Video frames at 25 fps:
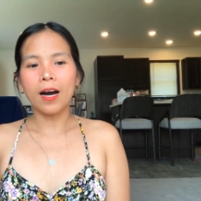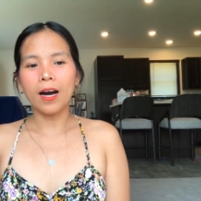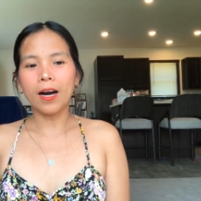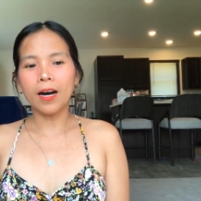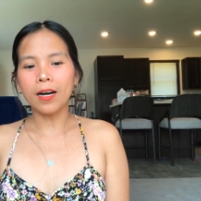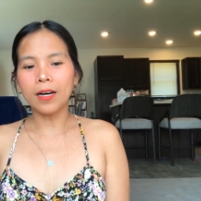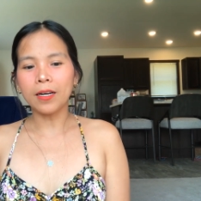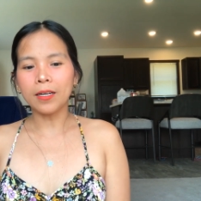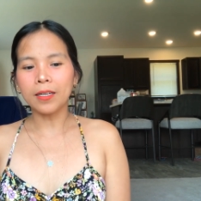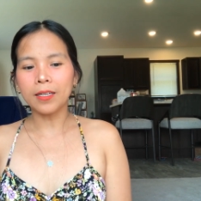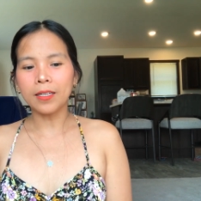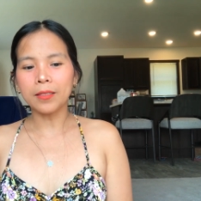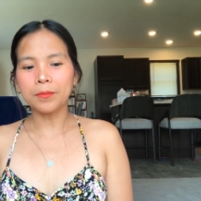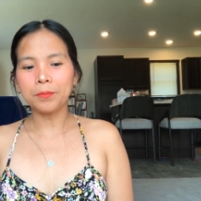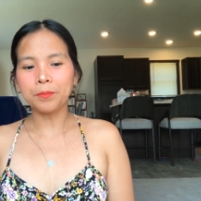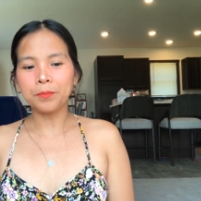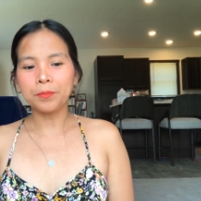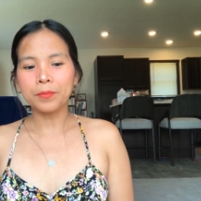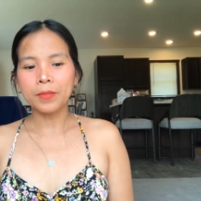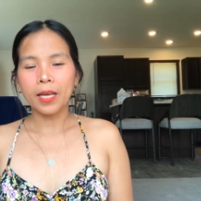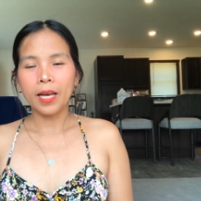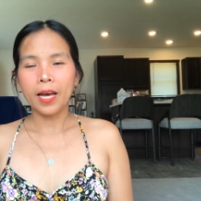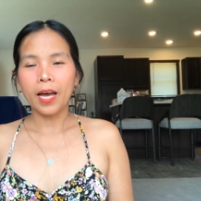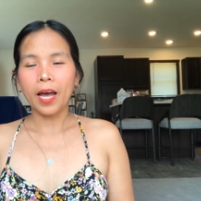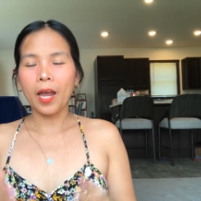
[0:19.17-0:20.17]
Um,
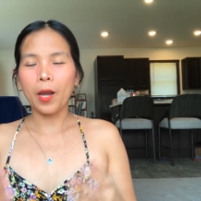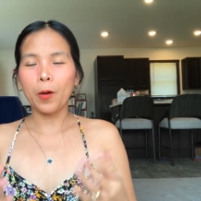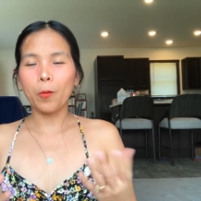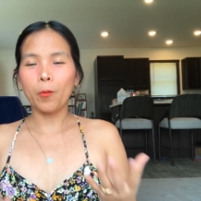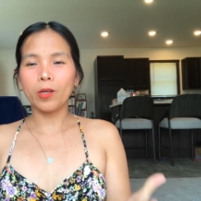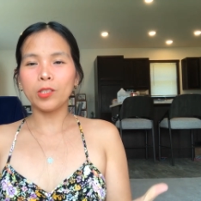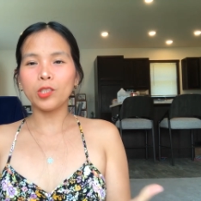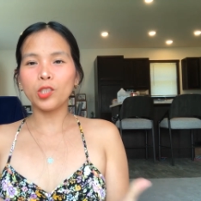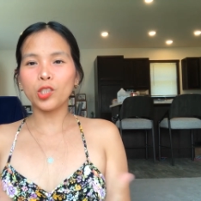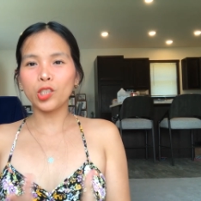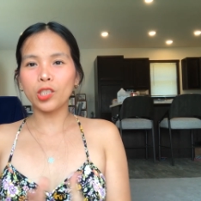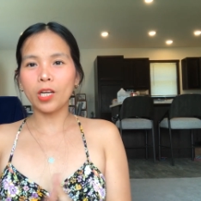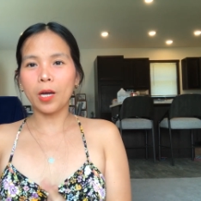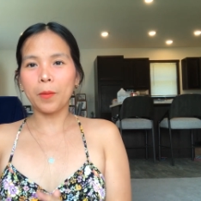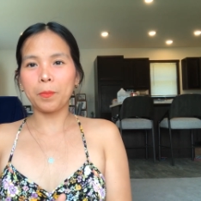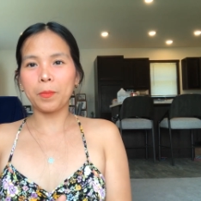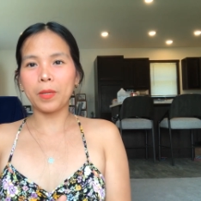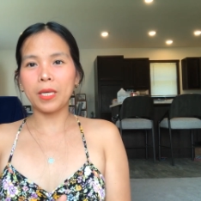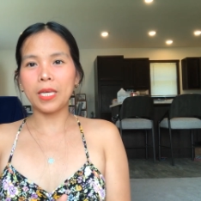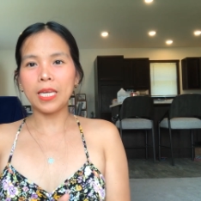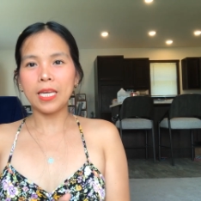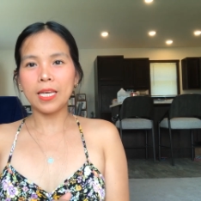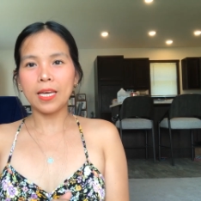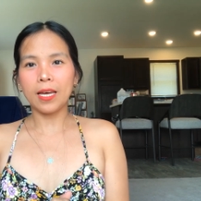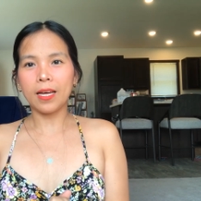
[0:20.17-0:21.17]
I went
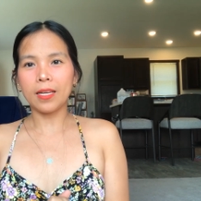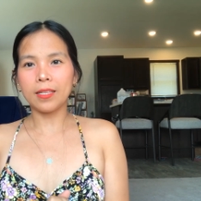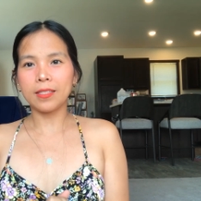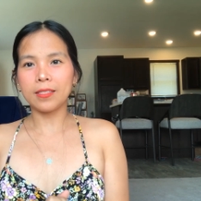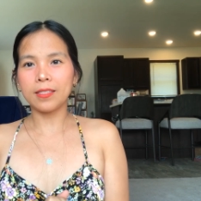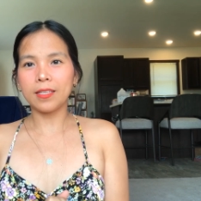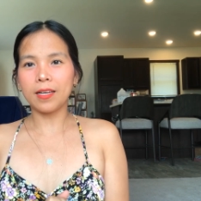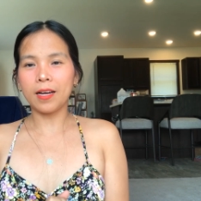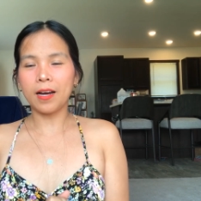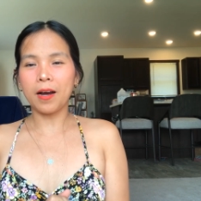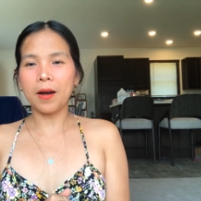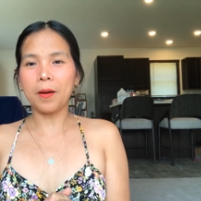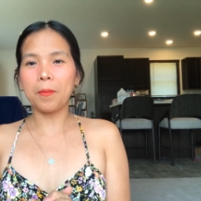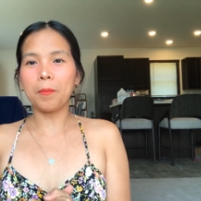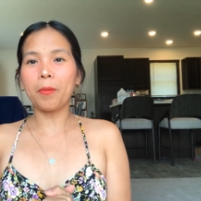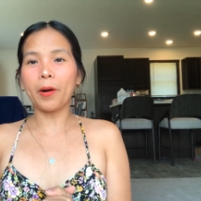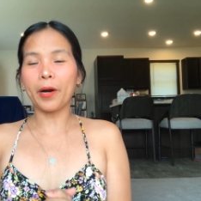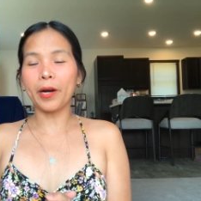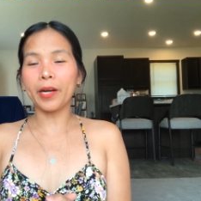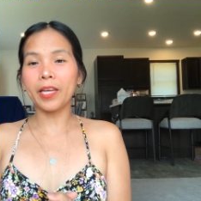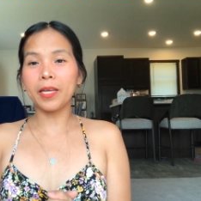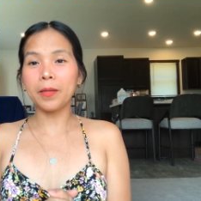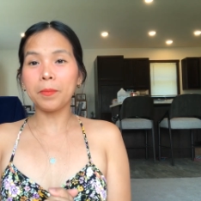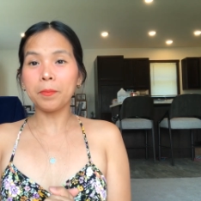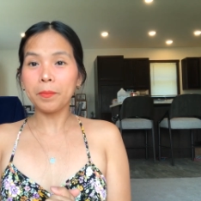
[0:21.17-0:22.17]
shopping at the
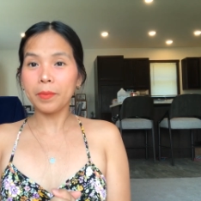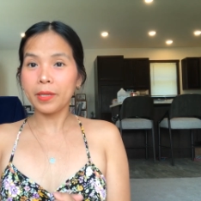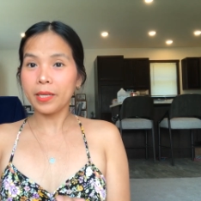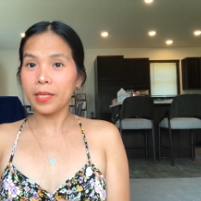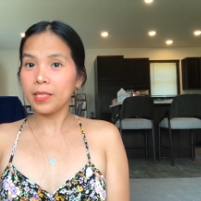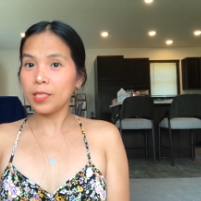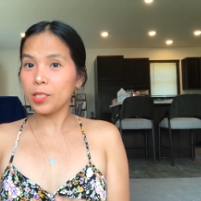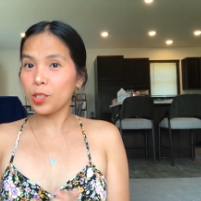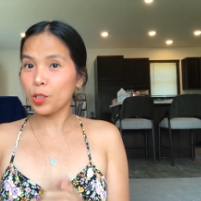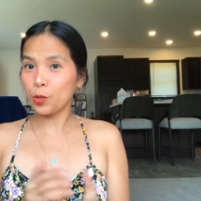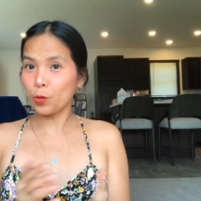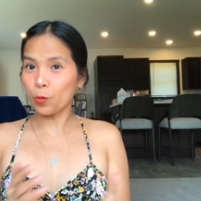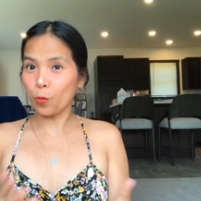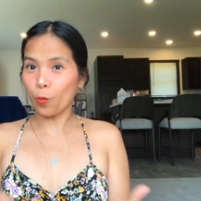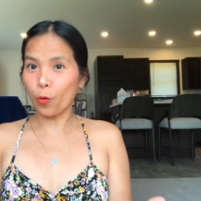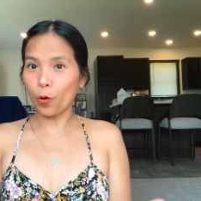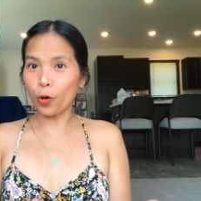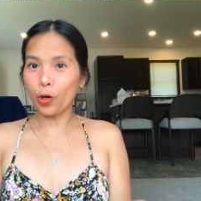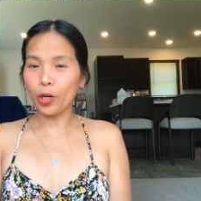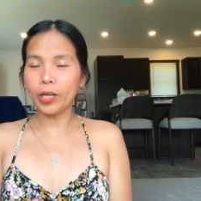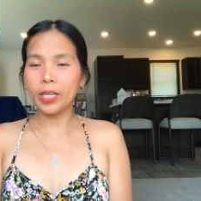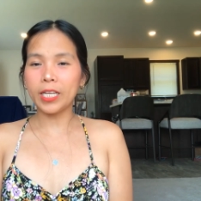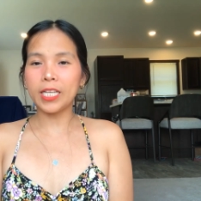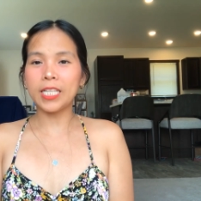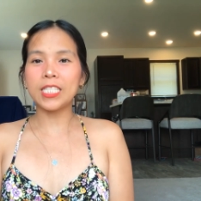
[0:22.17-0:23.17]
Bargain Bin
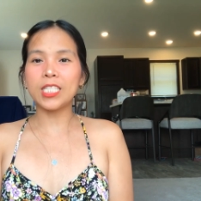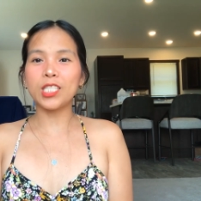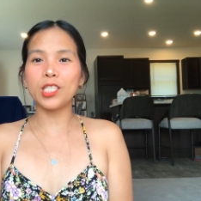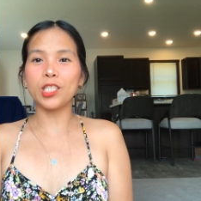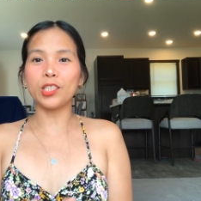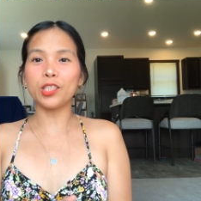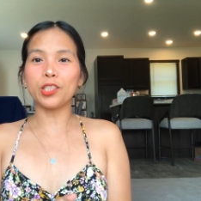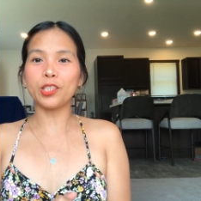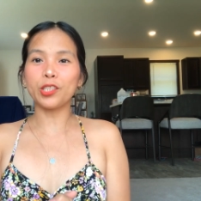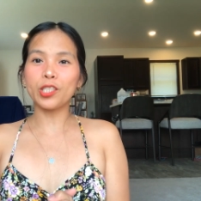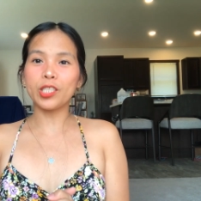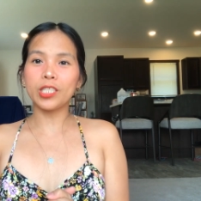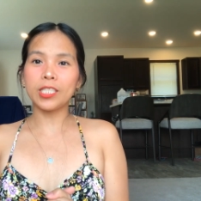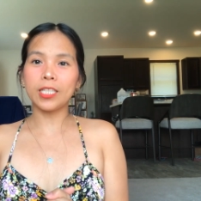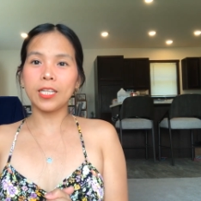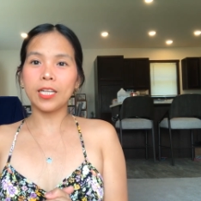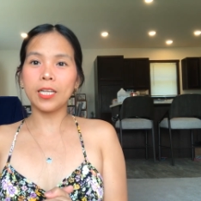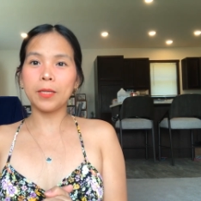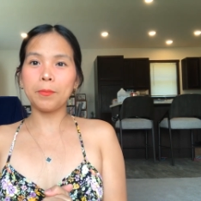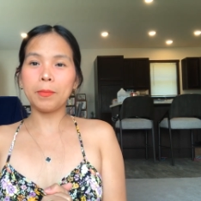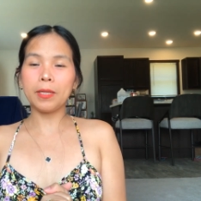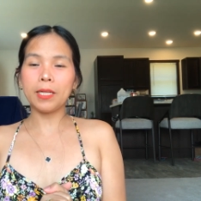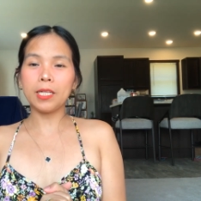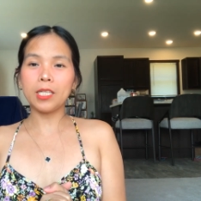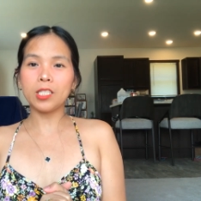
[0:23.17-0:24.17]
store in Center
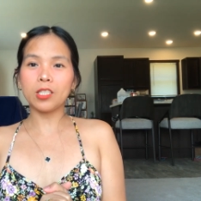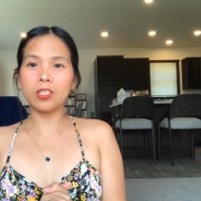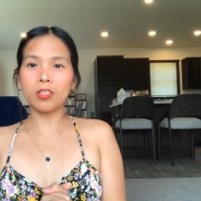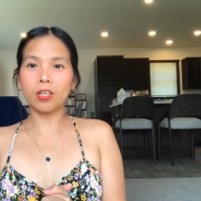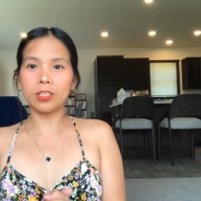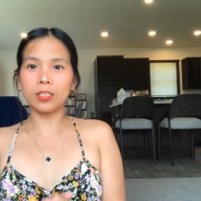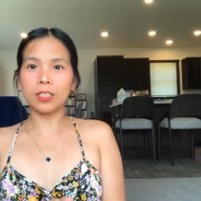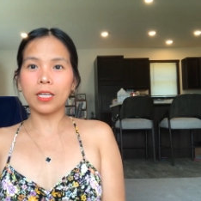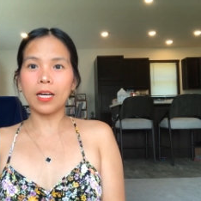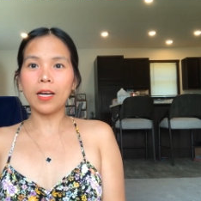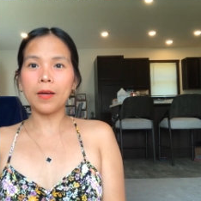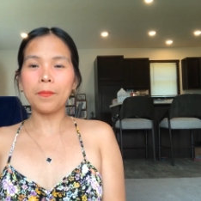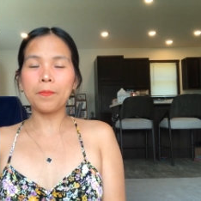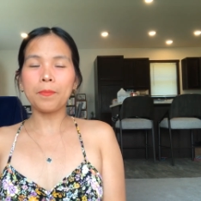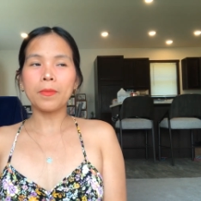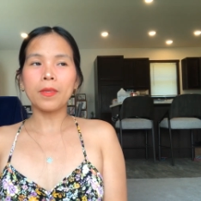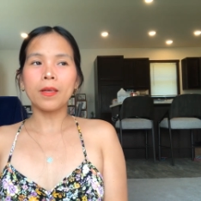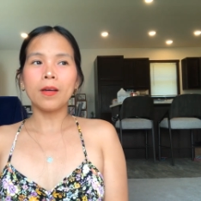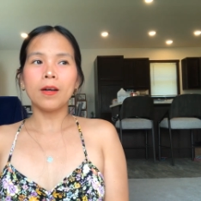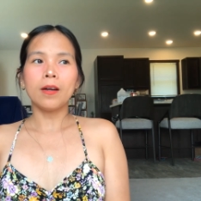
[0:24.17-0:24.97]
City, Minnesota.